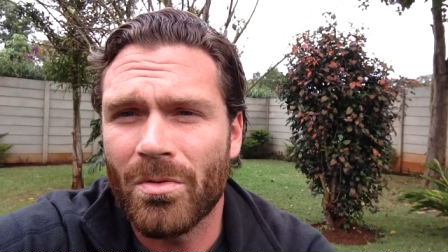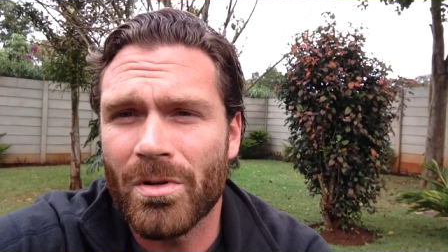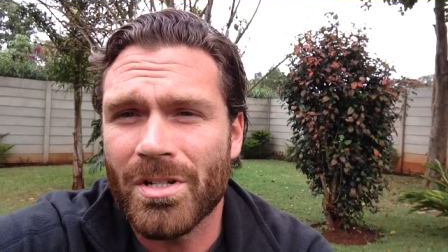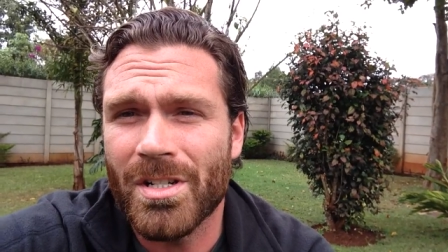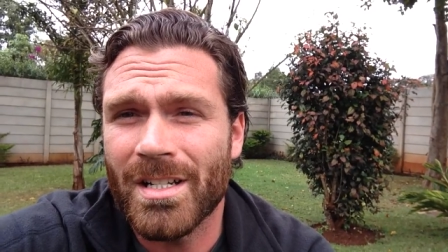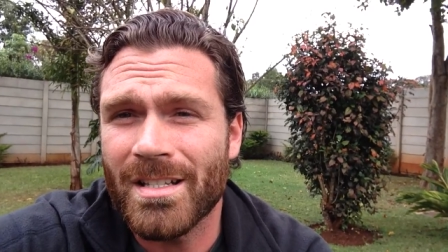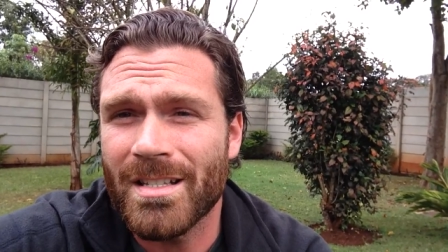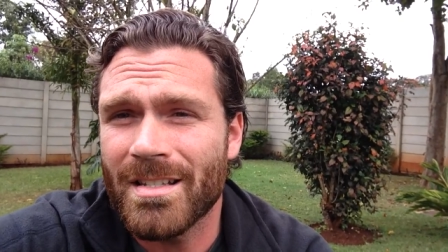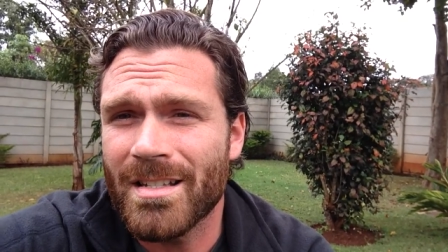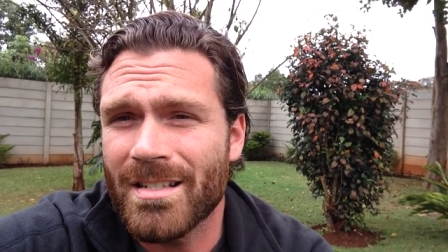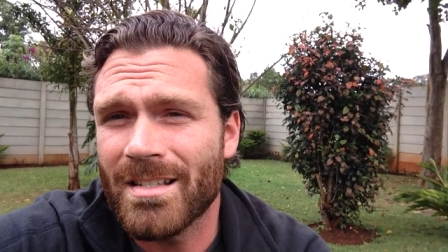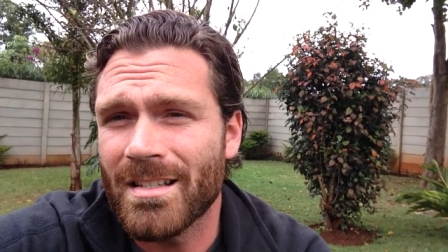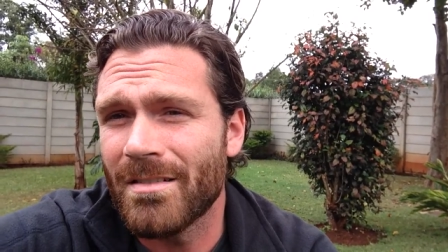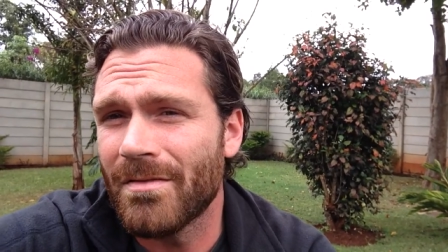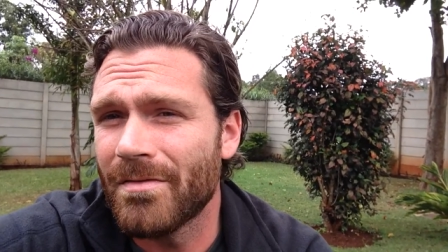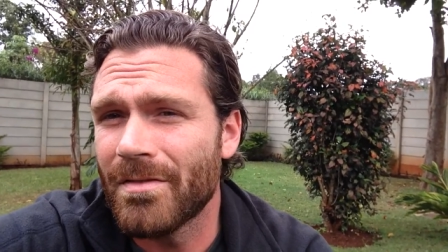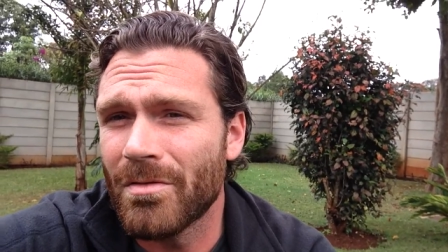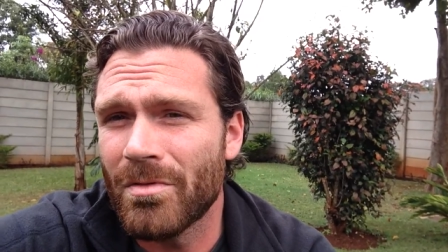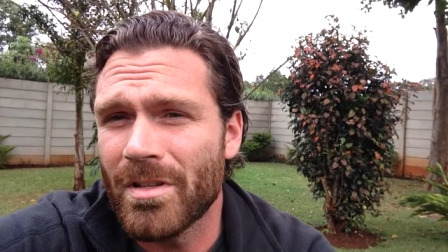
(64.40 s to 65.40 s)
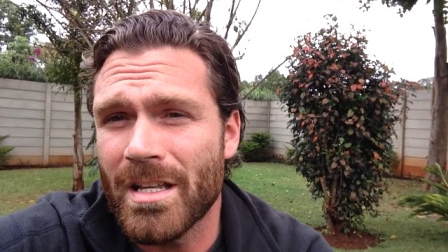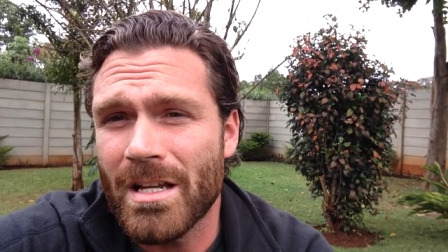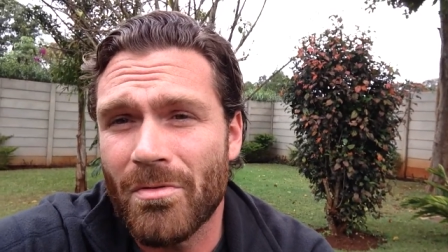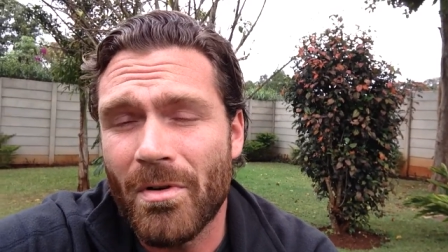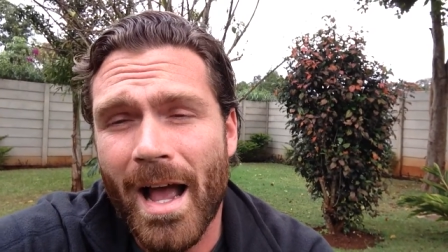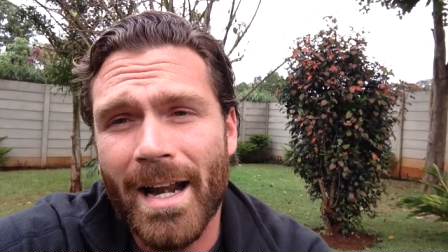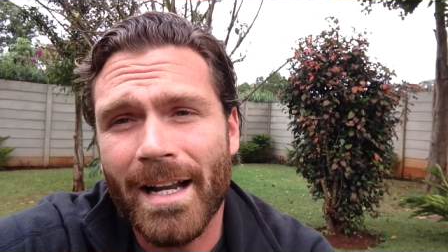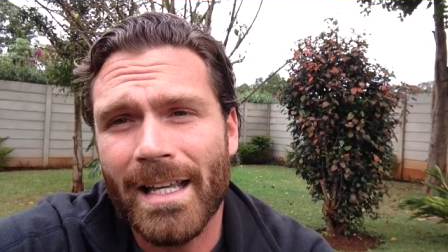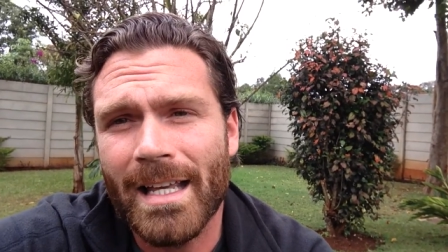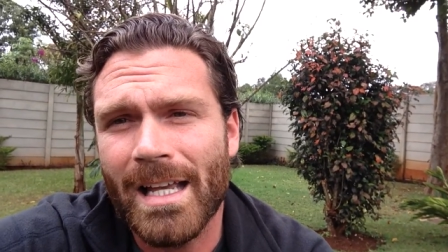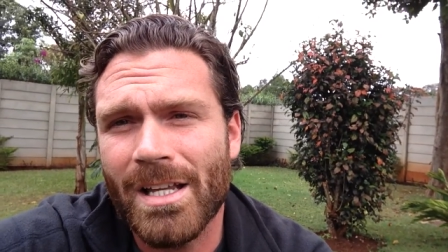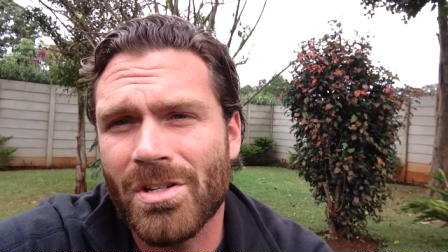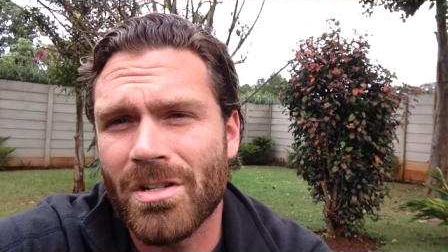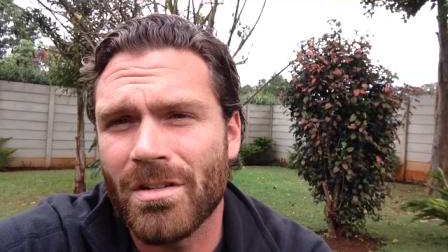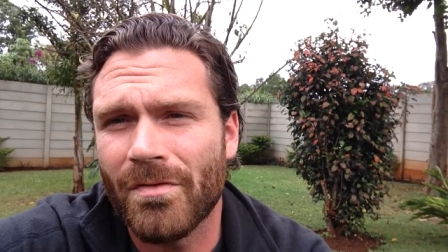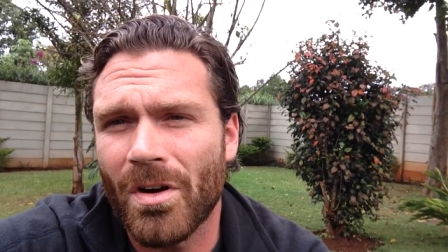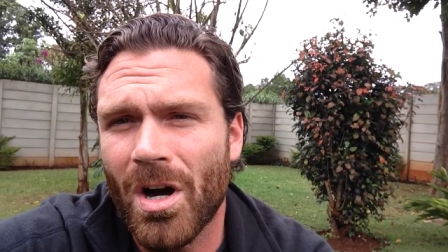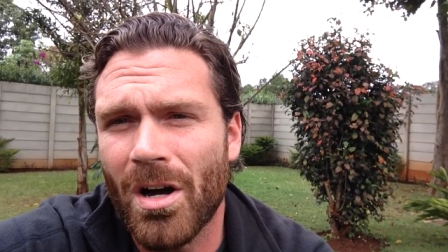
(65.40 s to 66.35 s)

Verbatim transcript: which consisted of the, the eradication of